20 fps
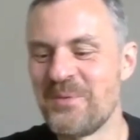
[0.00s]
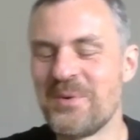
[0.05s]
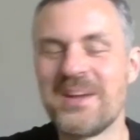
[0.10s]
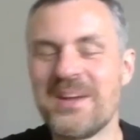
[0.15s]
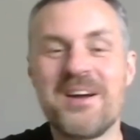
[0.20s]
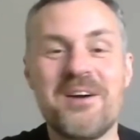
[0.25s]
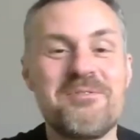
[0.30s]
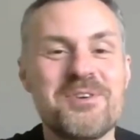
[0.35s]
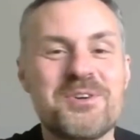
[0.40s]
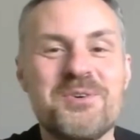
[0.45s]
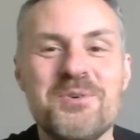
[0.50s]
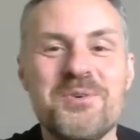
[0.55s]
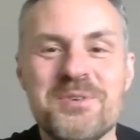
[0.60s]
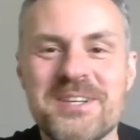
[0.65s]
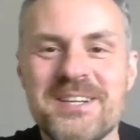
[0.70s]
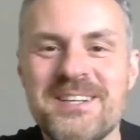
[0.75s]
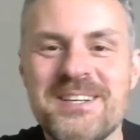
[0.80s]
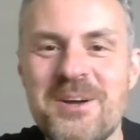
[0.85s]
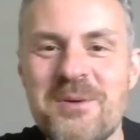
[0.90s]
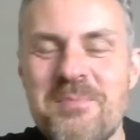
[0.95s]
We are
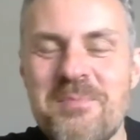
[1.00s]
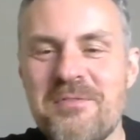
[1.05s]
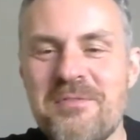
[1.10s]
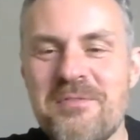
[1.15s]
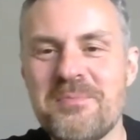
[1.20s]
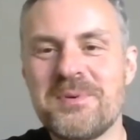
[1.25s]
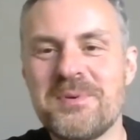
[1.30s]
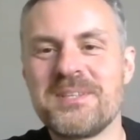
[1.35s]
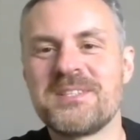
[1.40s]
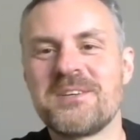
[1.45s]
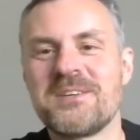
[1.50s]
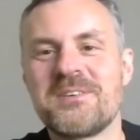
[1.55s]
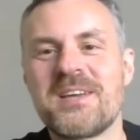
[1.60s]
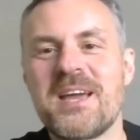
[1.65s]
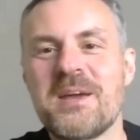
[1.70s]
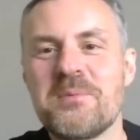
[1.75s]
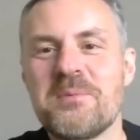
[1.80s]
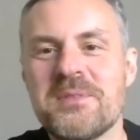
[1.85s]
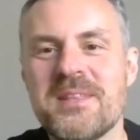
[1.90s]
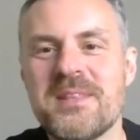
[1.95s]
recording. Hope everybody's
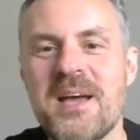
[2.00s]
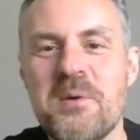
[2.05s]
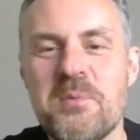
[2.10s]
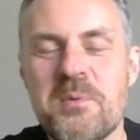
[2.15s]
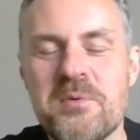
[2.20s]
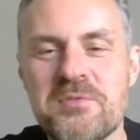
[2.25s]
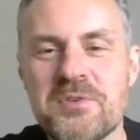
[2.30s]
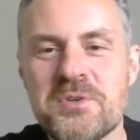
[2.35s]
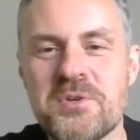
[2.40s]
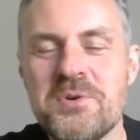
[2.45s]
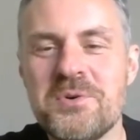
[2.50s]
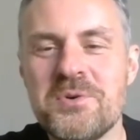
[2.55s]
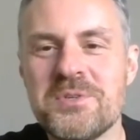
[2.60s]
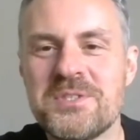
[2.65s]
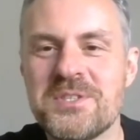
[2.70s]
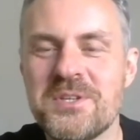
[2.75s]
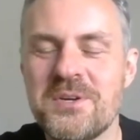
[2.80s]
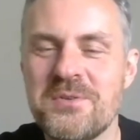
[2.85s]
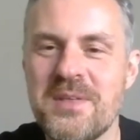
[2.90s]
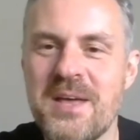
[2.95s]
okay with that. We
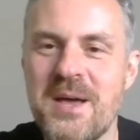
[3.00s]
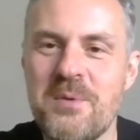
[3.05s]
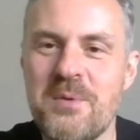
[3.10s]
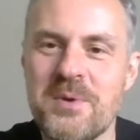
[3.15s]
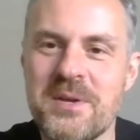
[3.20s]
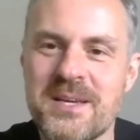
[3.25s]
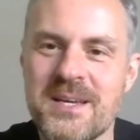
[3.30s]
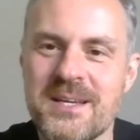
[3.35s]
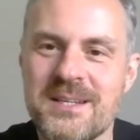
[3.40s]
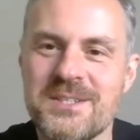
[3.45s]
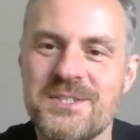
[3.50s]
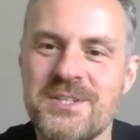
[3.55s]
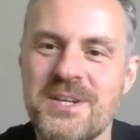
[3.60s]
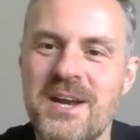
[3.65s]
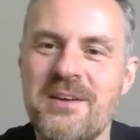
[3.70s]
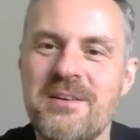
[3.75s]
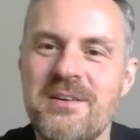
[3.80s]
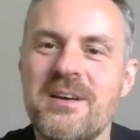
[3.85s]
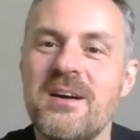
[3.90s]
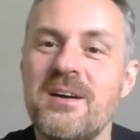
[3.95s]
record so that we can
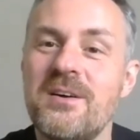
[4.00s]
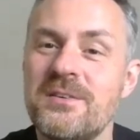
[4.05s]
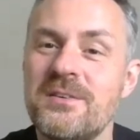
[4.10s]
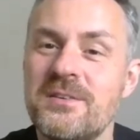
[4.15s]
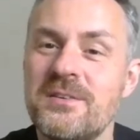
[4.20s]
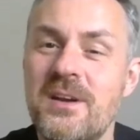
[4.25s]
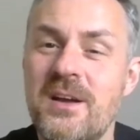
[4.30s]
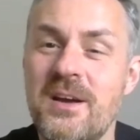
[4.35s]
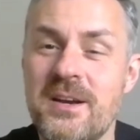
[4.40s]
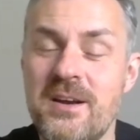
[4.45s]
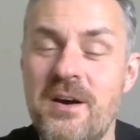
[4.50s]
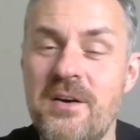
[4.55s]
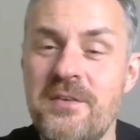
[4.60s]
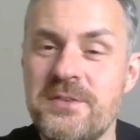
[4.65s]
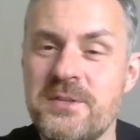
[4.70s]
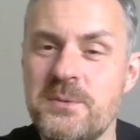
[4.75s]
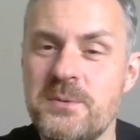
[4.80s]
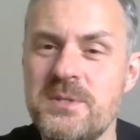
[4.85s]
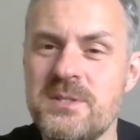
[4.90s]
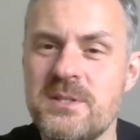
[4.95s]
share it online
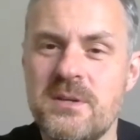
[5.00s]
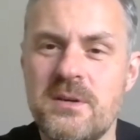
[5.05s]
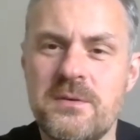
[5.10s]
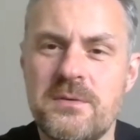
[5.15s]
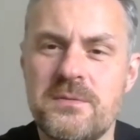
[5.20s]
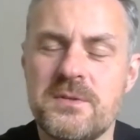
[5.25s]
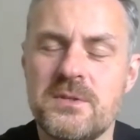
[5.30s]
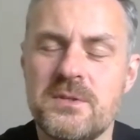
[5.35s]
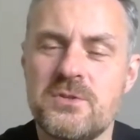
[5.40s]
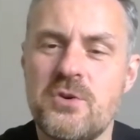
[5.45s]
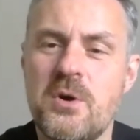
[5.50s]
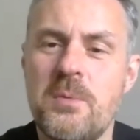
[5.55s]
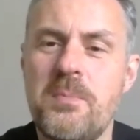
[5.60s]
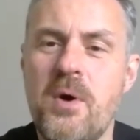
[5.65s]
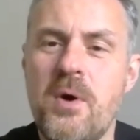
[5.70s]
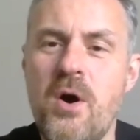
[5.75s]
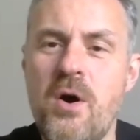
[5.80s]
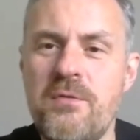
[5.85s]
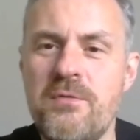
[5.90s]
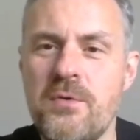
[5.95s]
afterwards. So if the
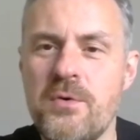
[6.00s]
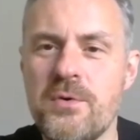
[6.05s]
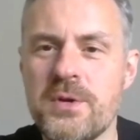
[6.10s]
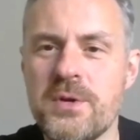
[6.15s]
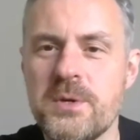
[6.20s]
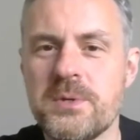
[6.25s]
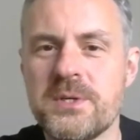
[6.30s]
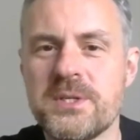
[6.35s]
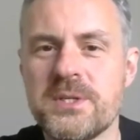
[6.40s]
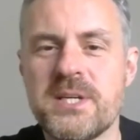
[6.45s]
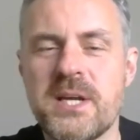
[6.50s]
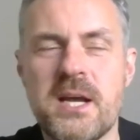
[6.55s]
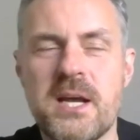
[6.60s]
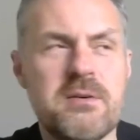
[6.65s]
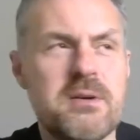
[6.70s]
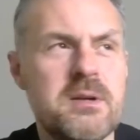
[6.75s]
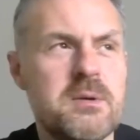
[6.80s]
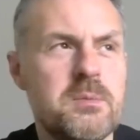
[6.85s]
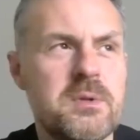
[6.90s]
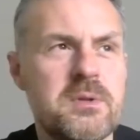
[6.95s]
drop off or you want to
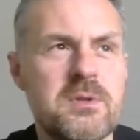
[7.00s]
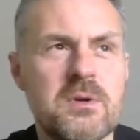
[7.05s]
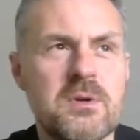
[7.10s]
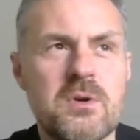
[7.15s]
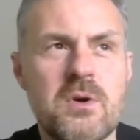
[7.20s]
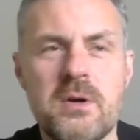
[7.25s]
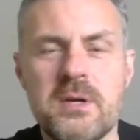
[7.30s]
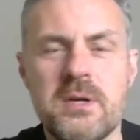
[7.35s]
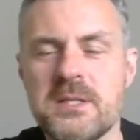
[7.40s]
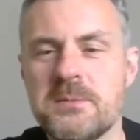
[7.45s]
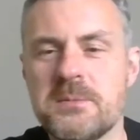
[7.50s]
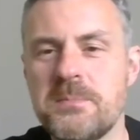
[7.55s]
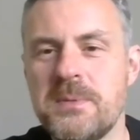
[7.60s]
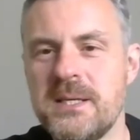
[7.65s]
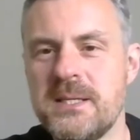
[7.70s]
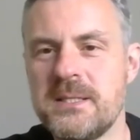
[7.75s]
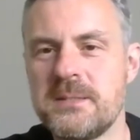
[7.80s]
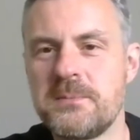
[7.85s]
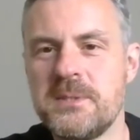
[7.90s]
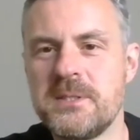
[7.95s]
share it with your colleagues,
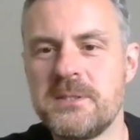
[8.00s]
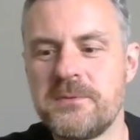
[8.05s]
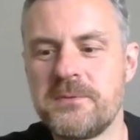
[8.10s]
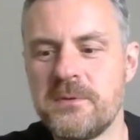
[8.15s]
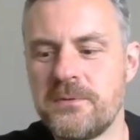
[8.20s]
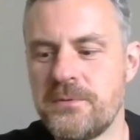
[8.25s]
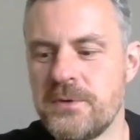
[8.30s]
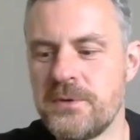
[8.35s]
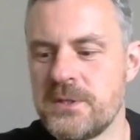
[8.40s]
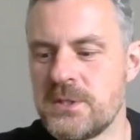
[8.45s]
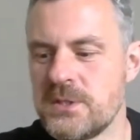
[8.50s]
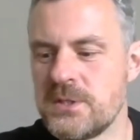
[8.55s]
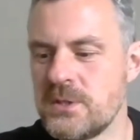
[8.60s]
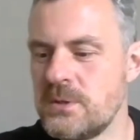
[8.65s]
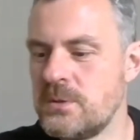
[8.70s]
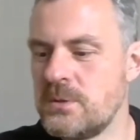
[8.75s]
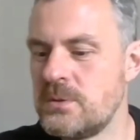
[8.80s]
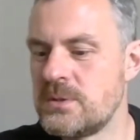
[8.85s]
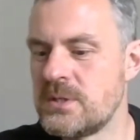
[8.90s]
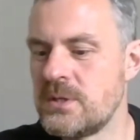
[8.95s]
please feel free to
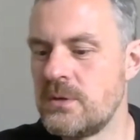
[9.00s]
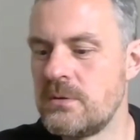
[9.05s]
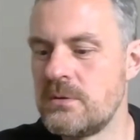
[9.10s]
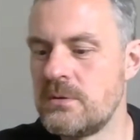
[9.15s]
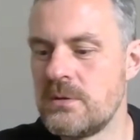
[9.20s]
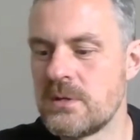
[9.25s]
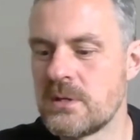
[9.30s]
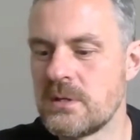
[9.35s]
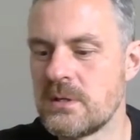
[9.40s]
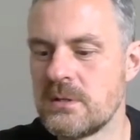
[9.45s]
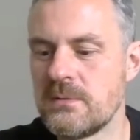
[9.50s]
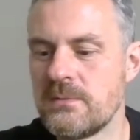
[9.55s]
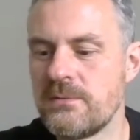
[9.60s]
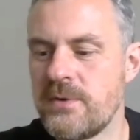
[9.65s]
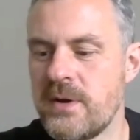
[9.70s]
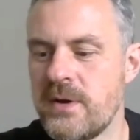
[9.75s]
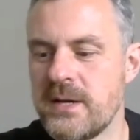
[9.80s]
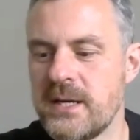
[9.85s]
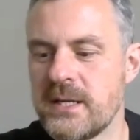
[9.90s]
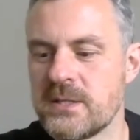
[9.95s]
do so. You can
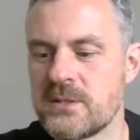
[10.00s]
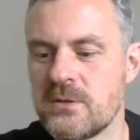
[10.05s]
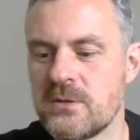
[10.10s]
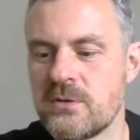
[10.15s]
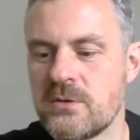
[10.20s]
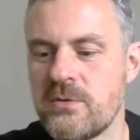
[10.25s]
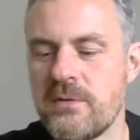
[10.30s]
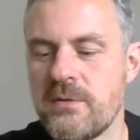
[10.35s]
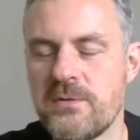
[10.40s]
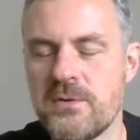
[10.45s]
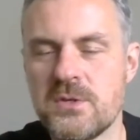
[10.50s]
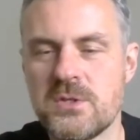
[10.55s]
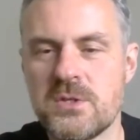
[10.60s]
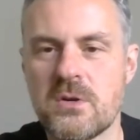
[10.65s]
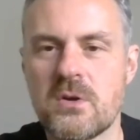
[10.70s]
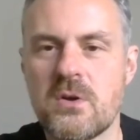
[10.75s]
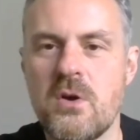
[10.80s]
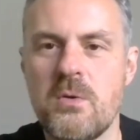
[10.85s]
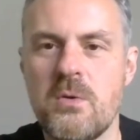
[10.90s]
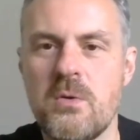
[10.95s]
find links on
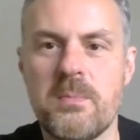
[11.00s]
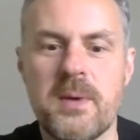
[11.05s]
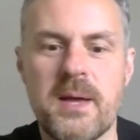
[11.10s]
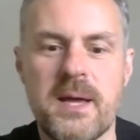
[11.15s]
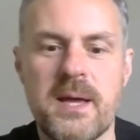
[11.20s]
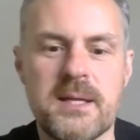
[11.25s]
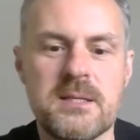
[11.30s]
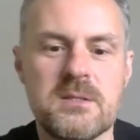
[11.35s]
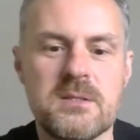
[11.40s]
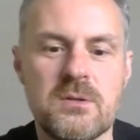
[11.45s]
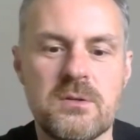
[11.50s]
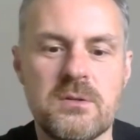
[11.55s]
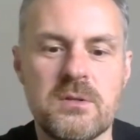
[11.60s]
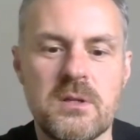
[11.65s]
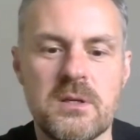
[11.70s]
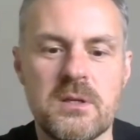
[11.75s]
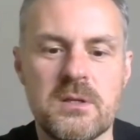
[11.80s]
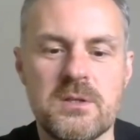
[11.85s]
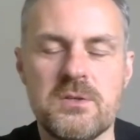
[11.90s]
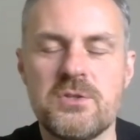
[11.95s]
careerfuture.com and
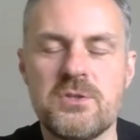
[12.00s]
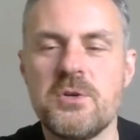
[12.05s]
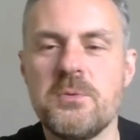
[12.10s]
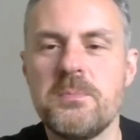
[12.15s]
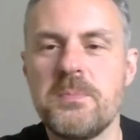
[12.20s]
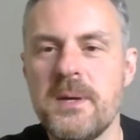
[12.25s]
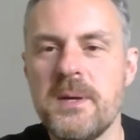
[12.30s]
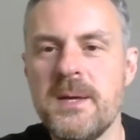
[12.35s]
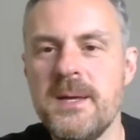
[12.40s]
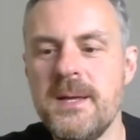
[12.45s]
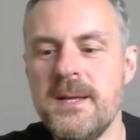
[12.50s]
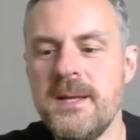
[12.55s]
on YouTube.